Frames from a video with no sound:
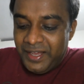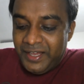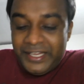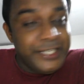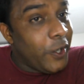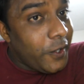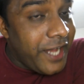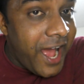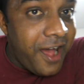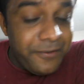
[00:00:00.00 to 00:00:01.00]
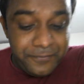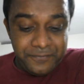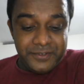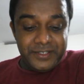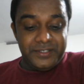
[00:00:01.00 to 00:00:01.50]
He don't have
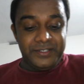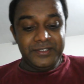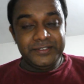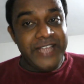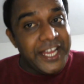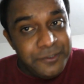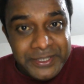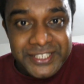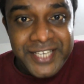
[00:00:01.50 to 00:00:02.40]
that much